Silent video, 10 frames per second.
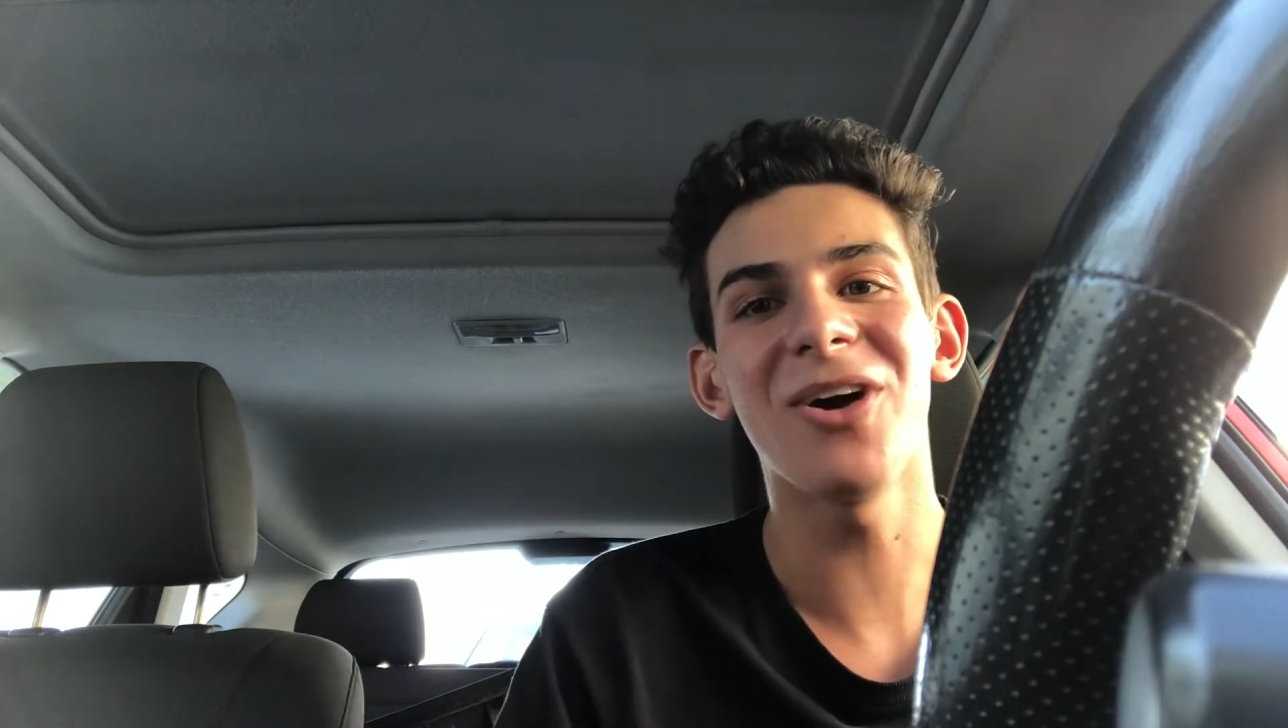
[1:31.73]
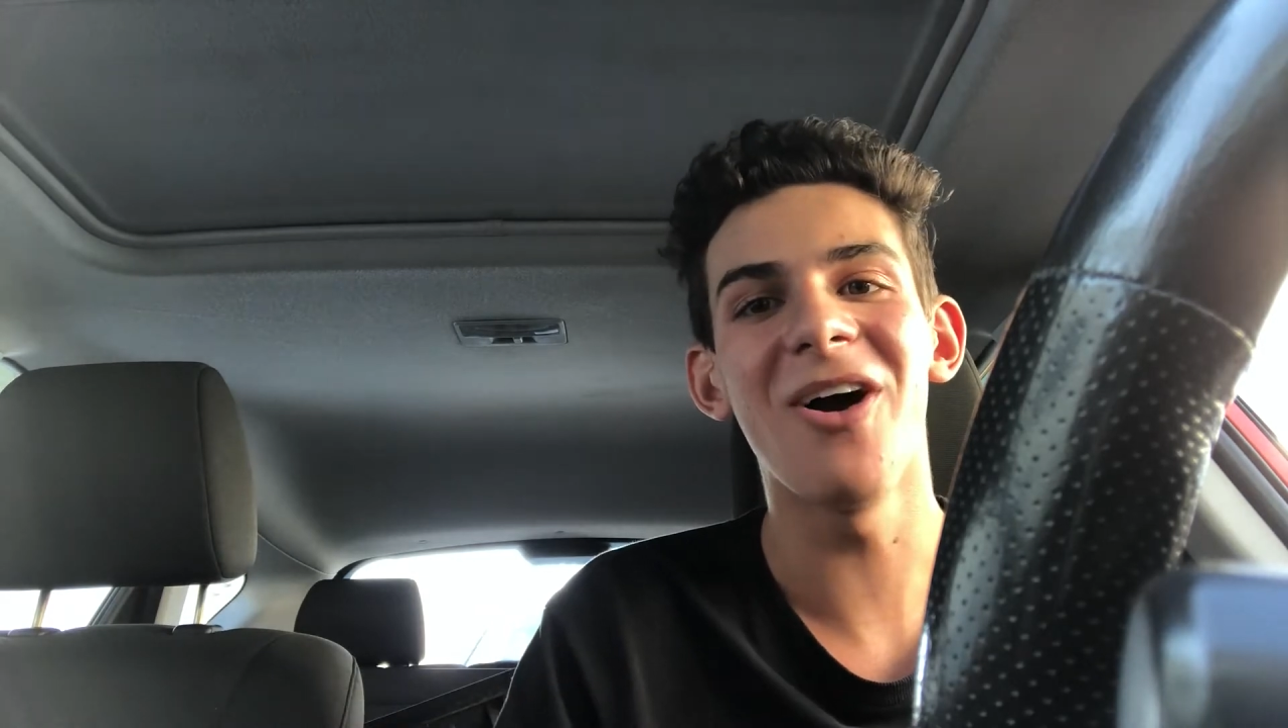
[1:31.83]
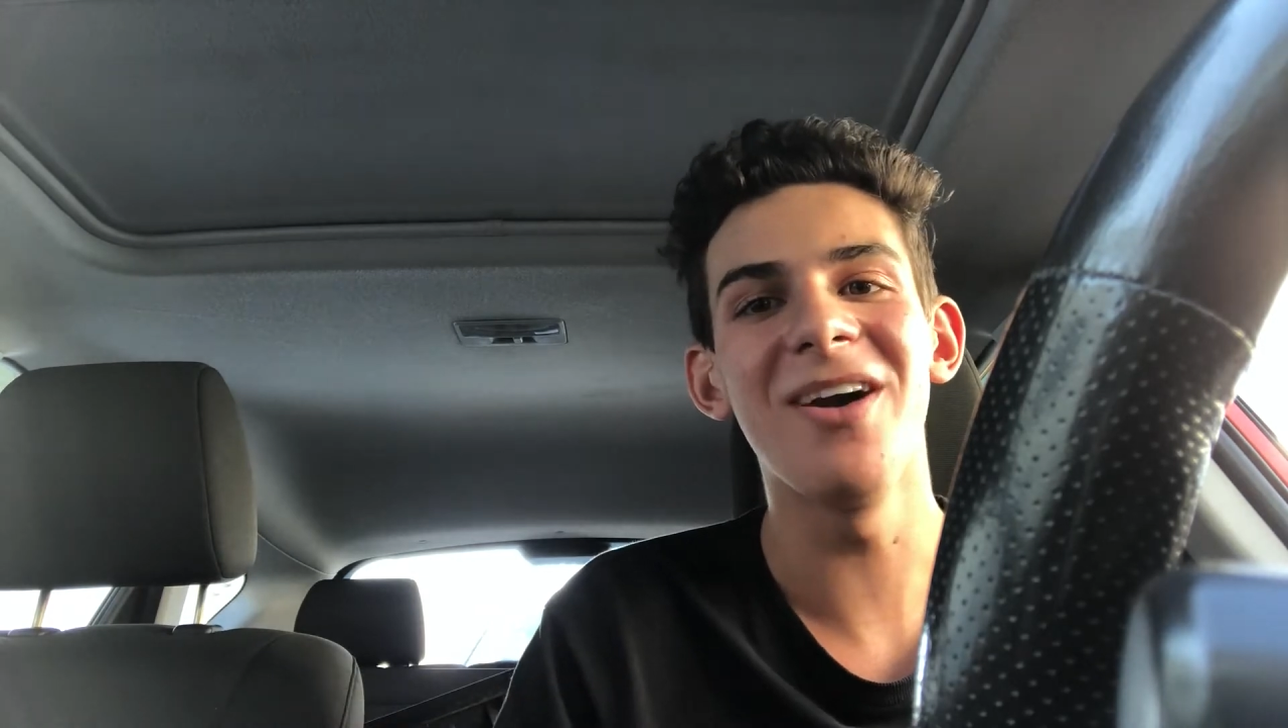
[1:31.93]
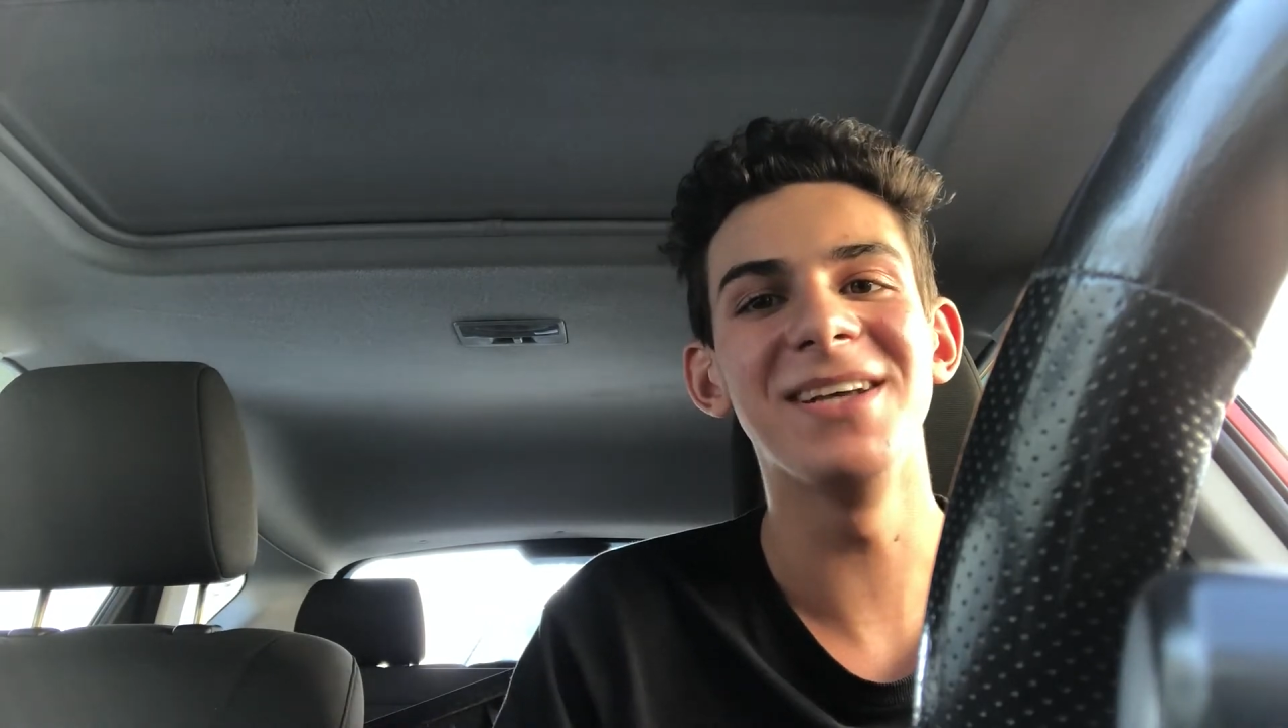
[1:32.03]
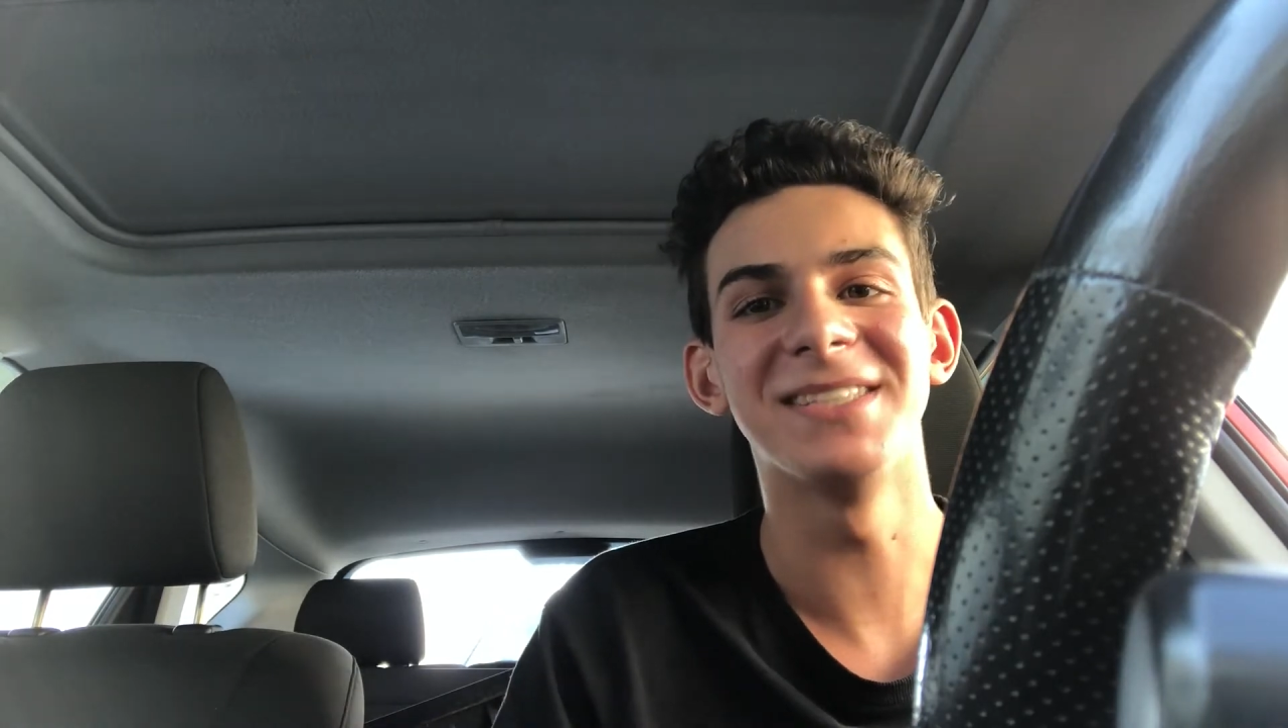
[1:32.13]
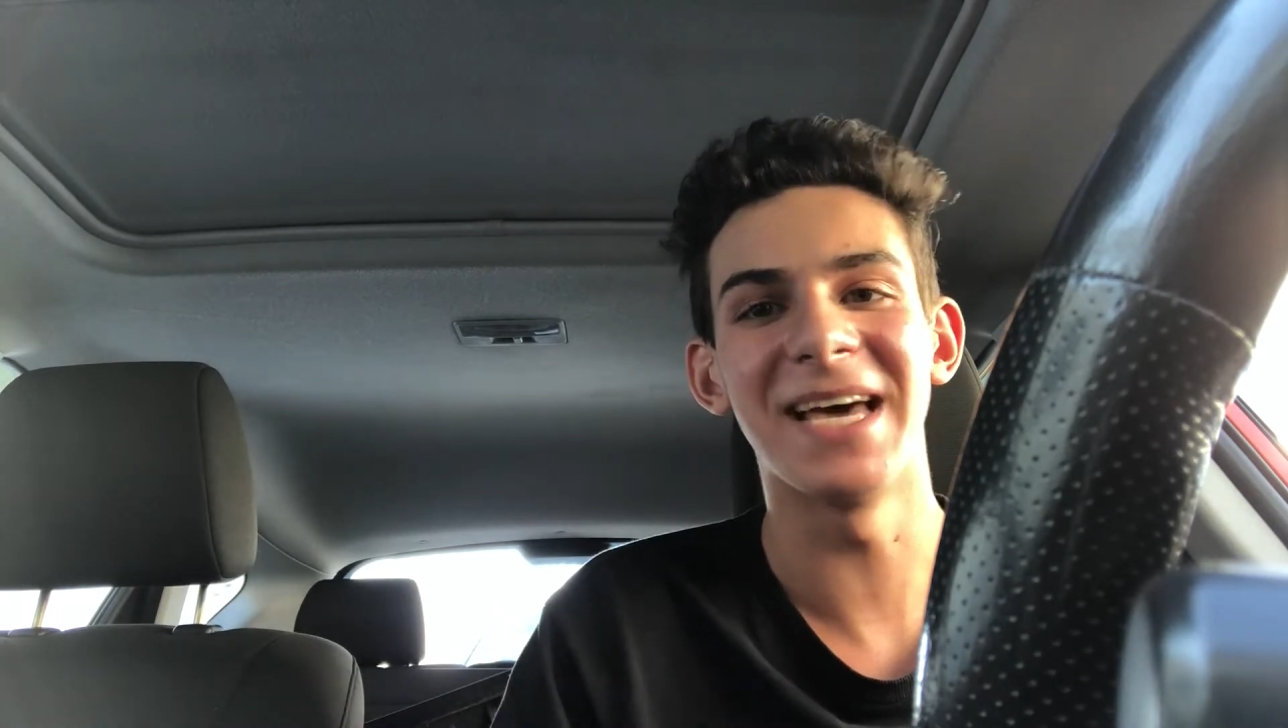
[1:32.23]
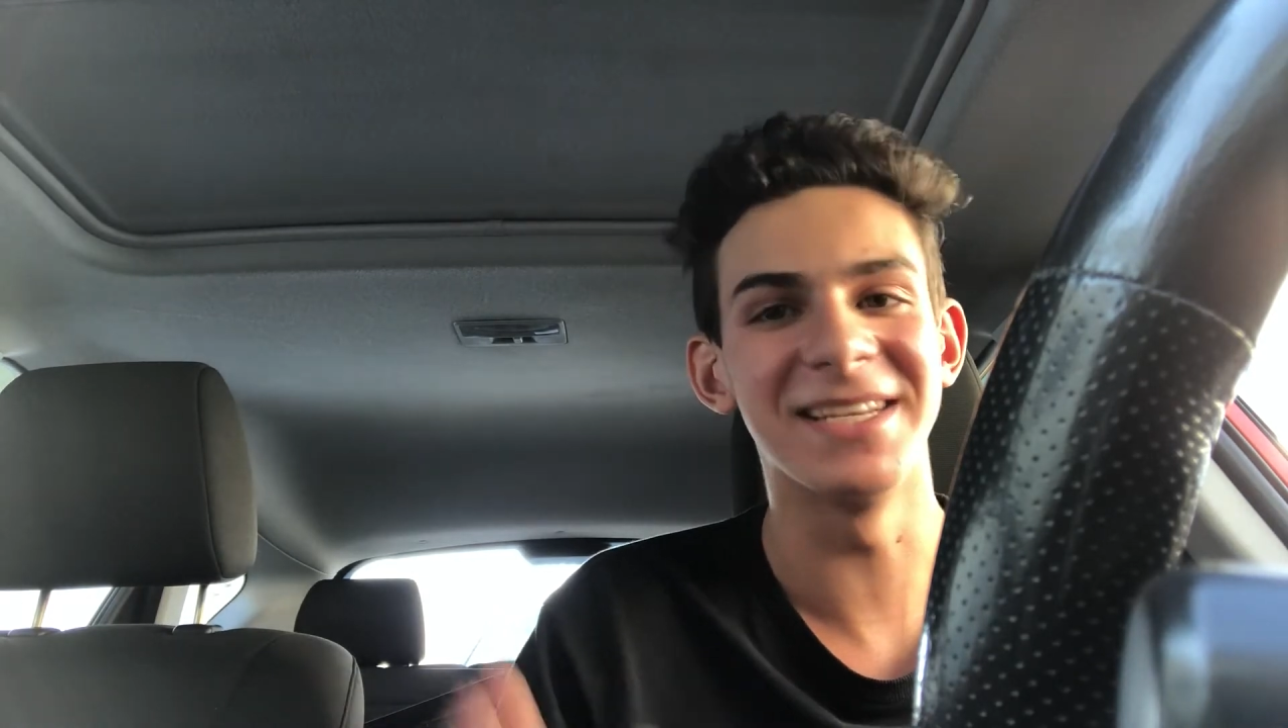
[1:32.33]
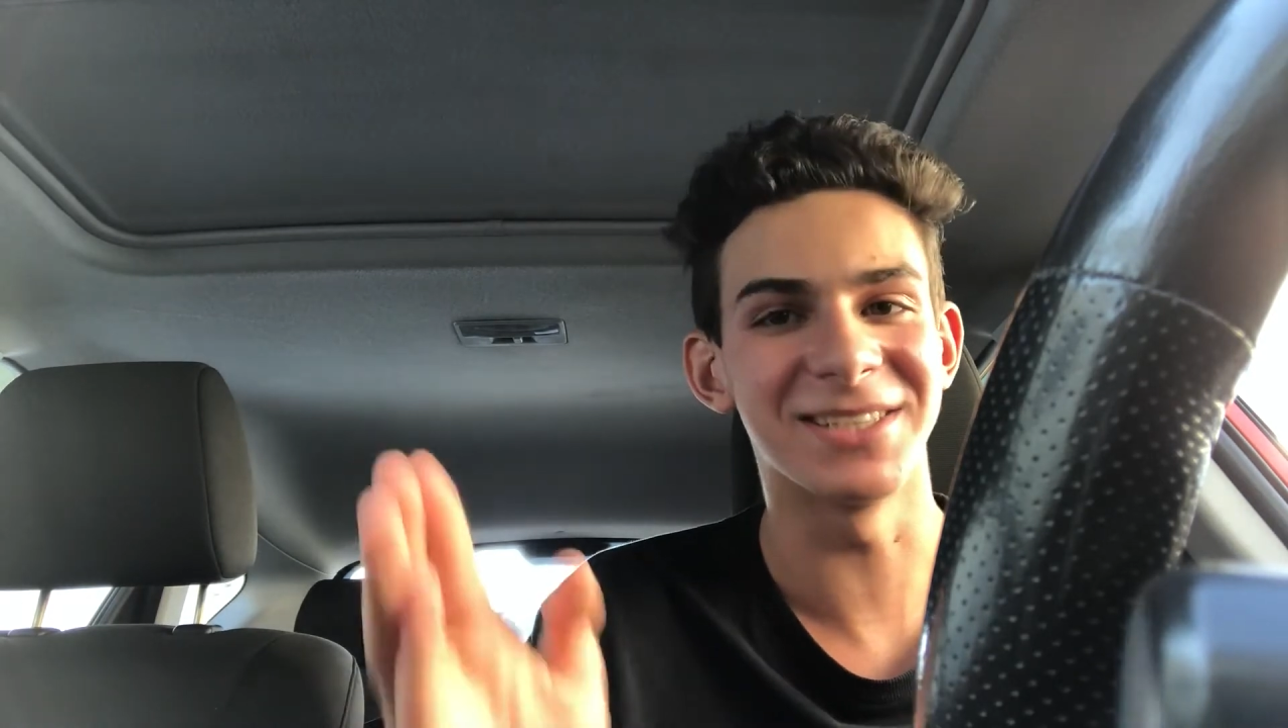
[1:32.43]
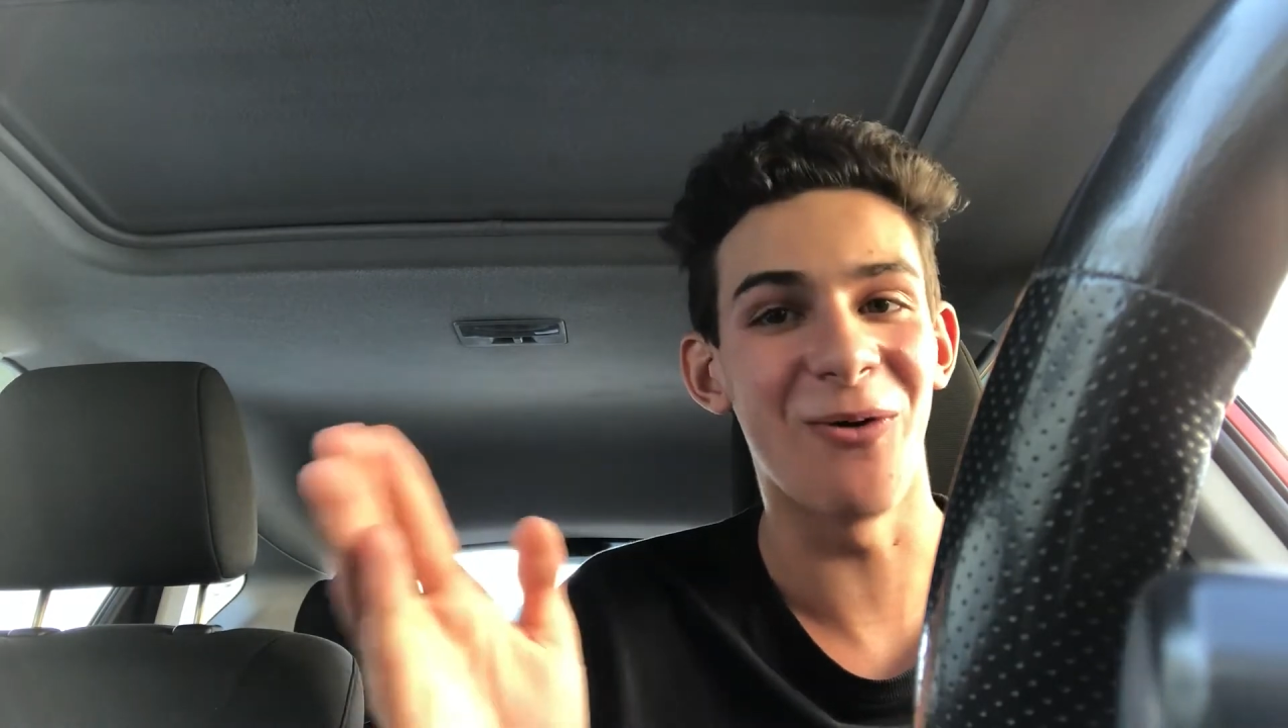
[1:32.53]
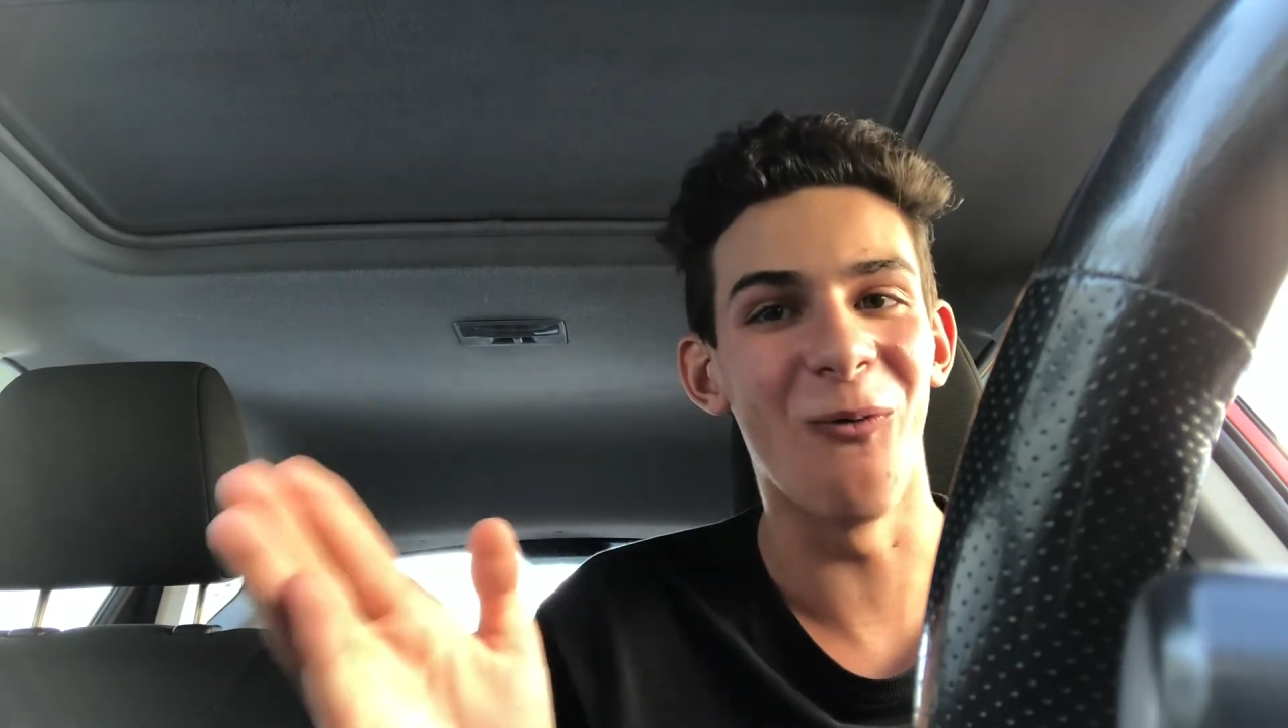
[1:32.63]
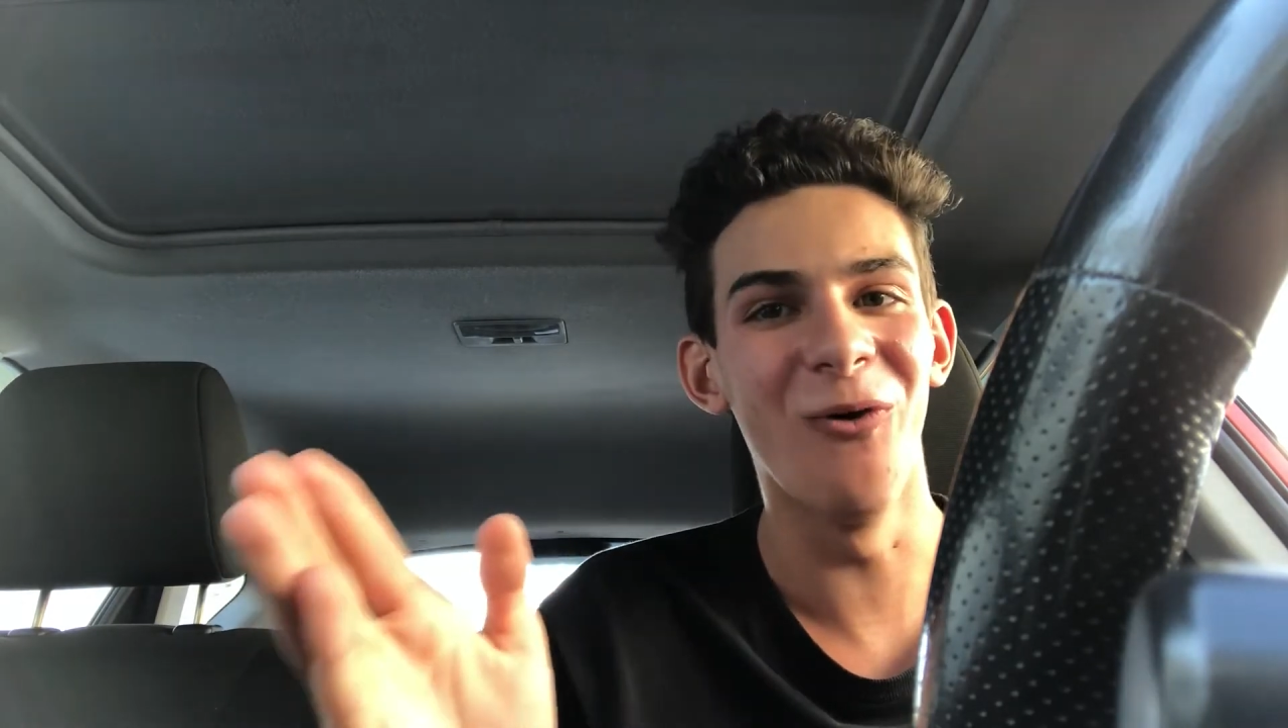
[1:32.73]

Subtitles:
car is that it's